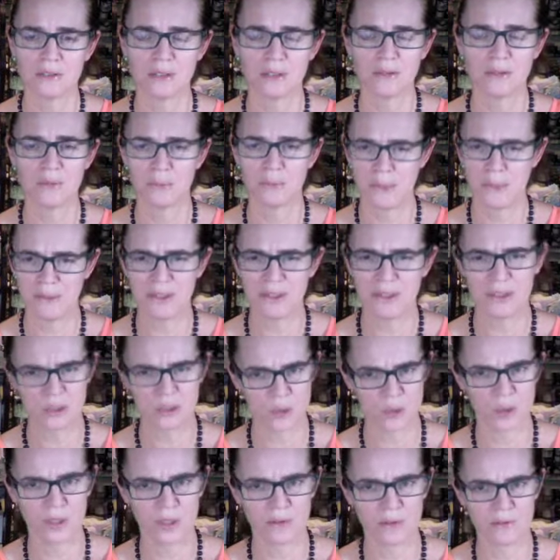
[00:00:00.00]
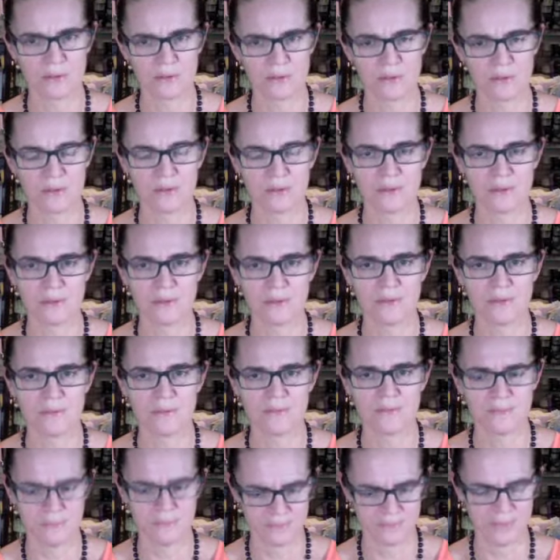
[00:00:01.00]
maybe there's one,
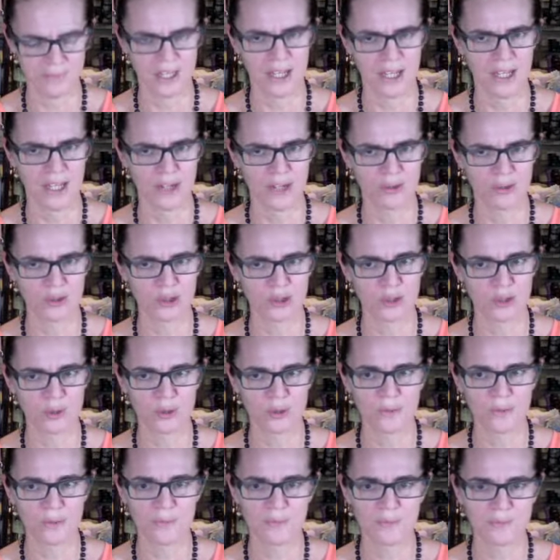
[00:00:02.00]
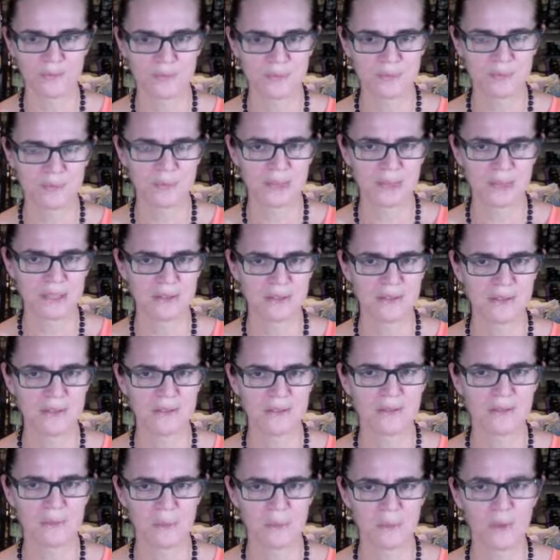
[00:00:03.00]
and I'll show you, but
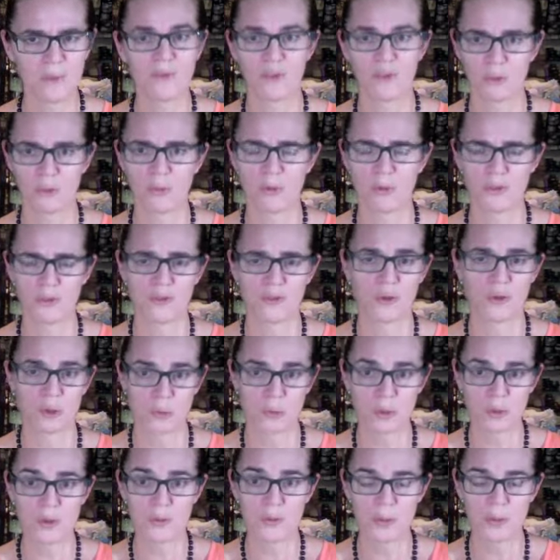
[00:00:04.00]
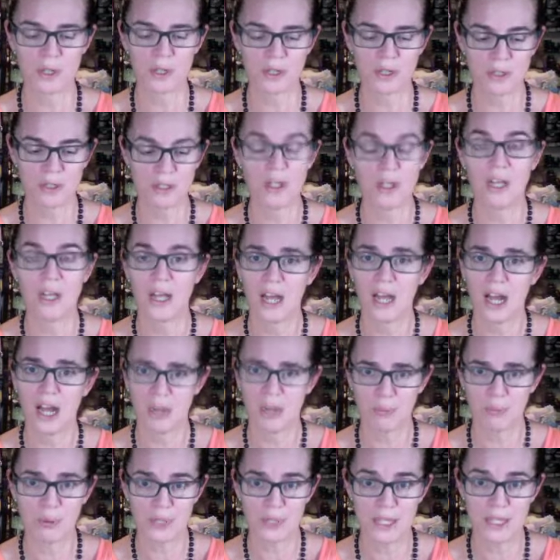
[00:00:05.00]
for the most part, I'm
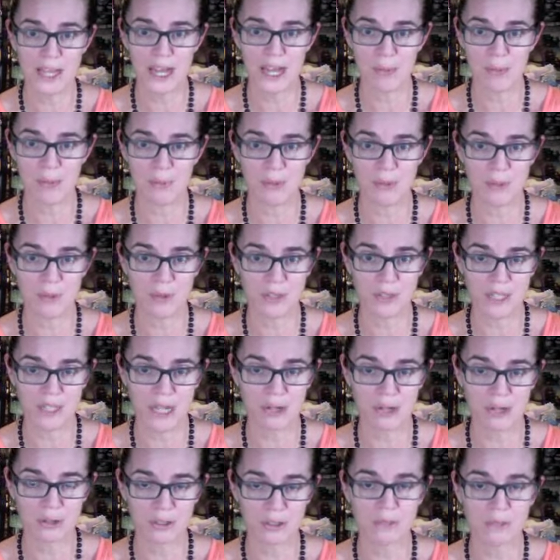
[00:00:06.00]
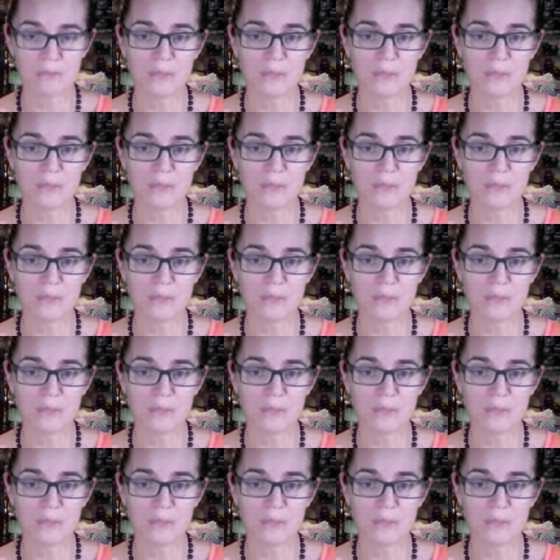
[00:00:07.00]
pretty happy with the outcome,